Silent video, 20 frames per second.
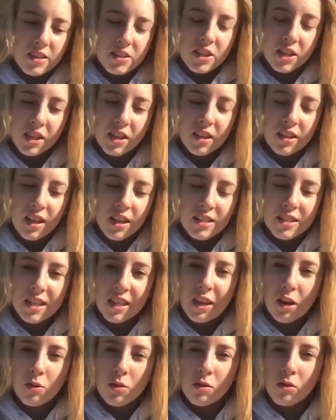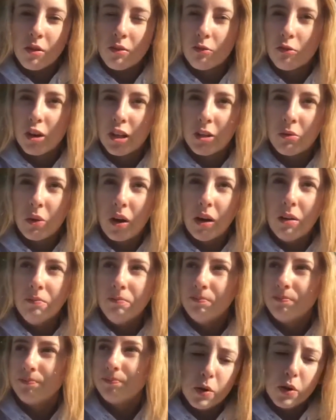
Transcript: and she can actually get up the ramp really well,